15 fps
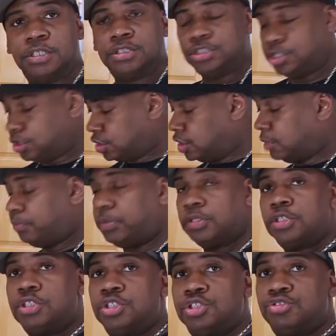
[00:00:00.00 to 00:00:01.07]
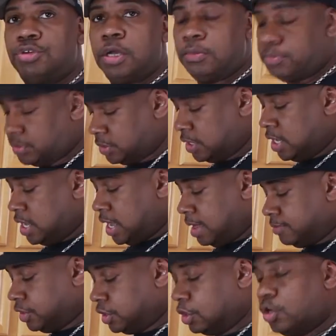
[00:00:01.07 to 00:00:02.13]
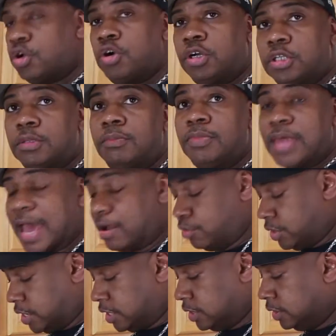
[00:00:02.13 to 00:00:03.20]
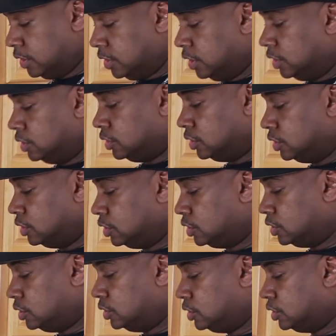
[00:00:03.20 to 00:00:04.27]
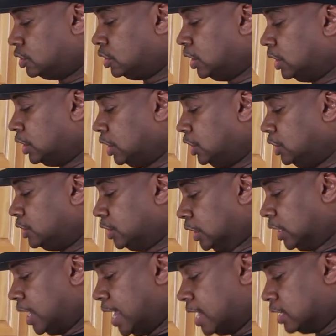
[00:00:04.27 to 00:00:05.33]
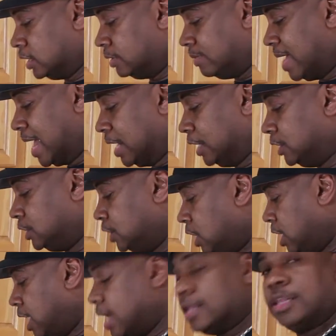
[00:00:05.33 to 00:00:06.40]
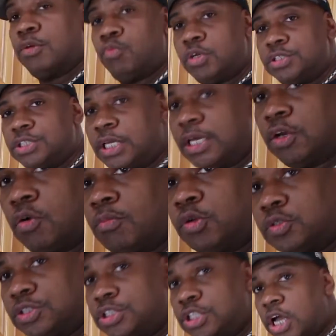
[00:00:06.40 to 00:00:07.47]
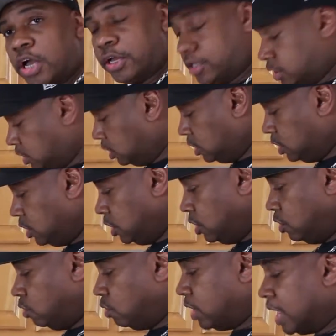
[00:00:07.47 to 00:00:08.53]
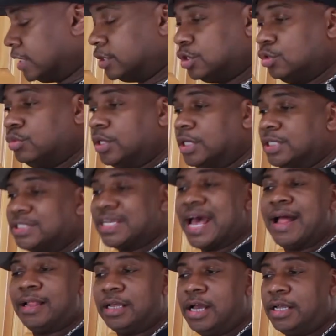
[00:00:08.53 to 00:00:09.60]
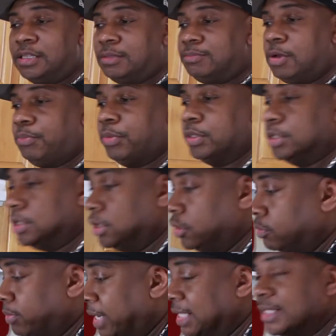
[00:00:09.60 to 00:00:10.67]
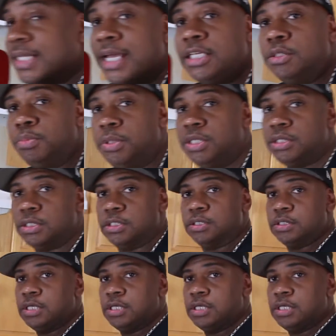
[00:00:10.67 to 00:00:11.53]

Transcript: the chicken up into strips. I'm going to cook them that way so that they're easier to handle and manage. And then once they get almost done, what I'll do is I'll cut them up into little bite-sized pieces